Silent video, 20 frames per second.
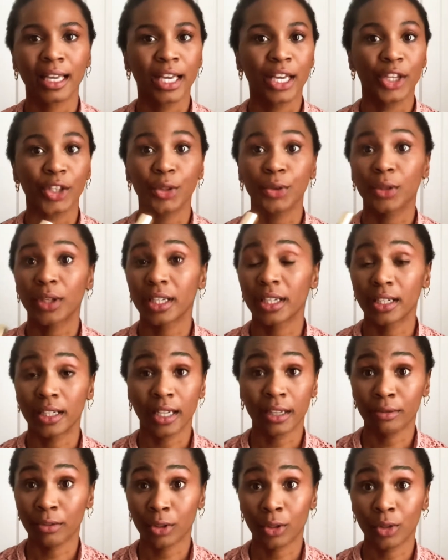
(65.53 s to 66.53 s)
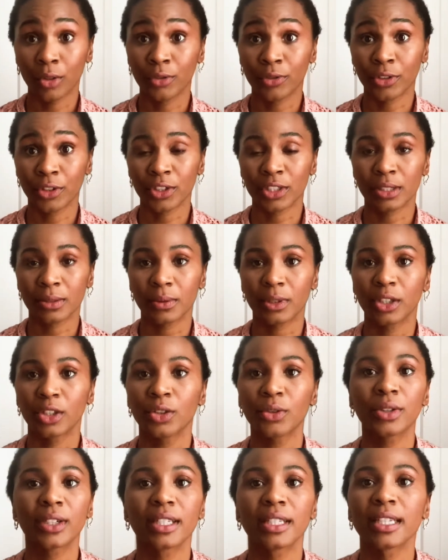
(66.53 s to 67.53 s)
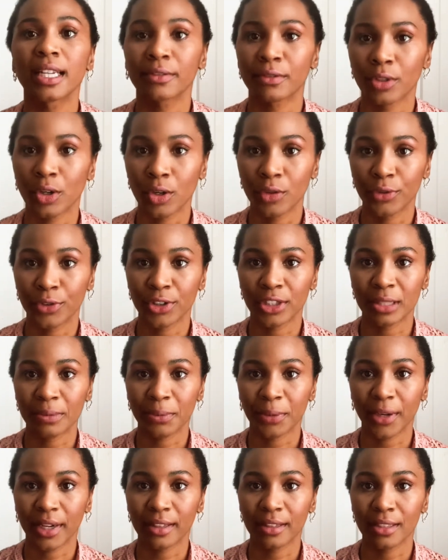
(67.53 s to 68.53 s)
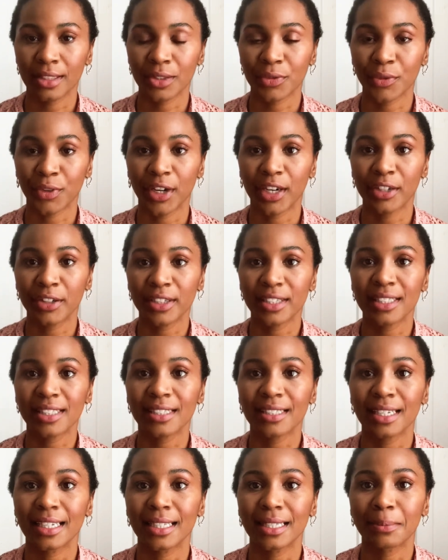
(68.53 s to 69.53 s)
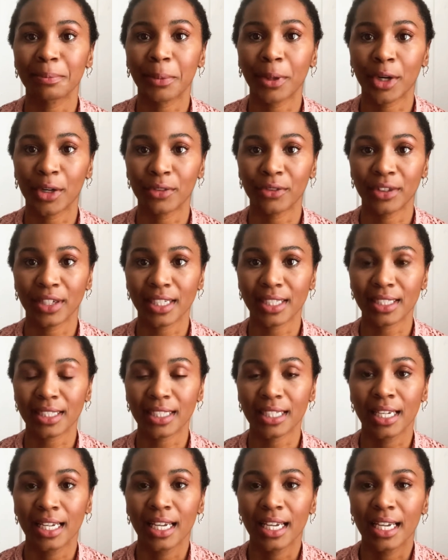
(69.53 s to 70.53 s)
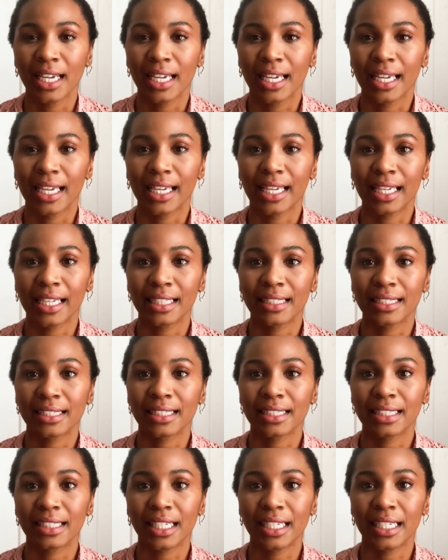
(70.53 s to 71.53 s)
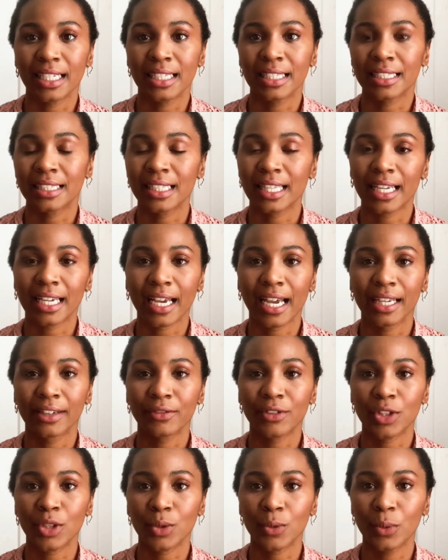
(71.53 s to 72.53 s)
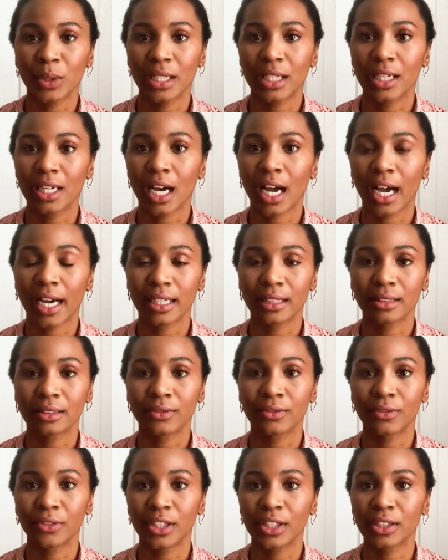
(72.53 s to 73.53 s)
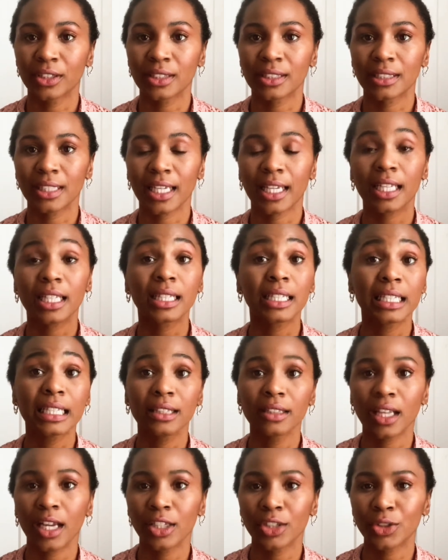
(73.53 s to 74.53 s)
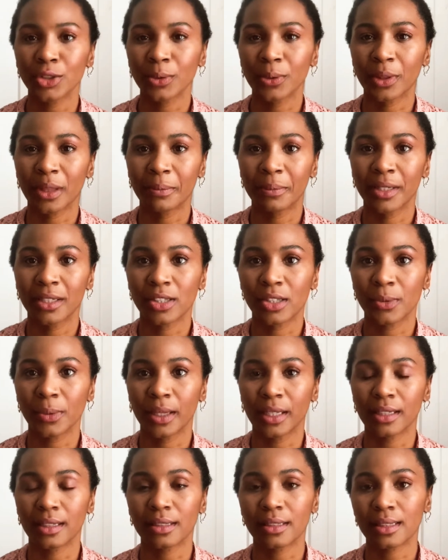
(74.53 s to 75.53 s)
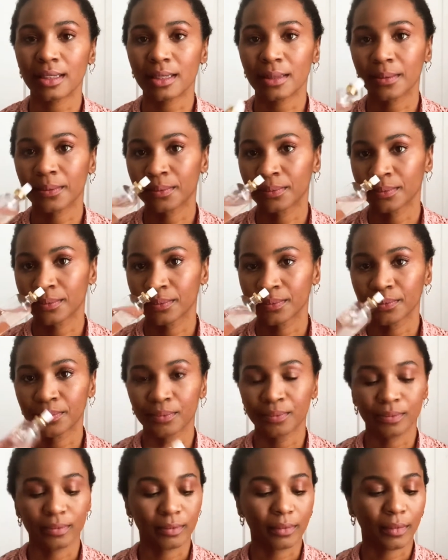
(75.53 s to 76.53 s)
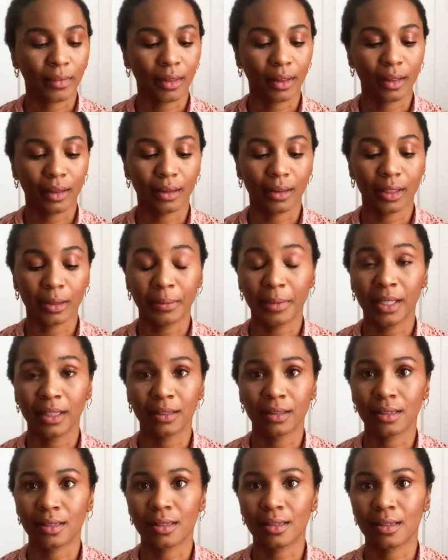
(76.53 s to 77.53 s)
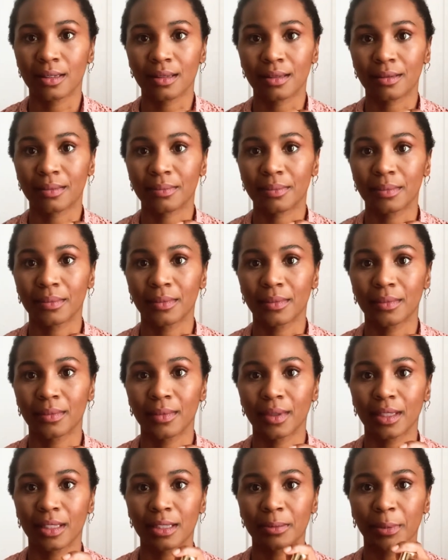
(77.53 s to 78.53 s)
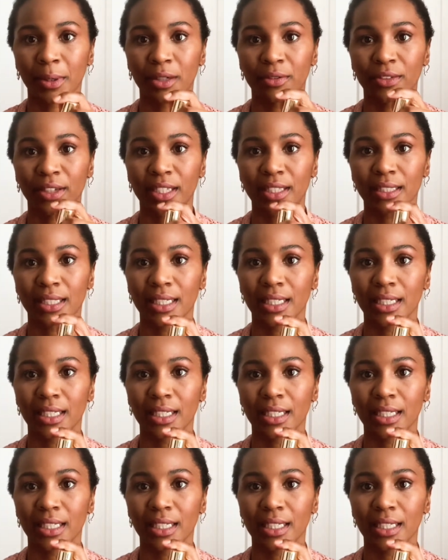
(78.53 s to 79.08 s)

You can never overspray this fragrance. It's perfect. It is that kind of sweet cotton feel. It's like clean laundry with a bit of sweetness. To me, this is perfect.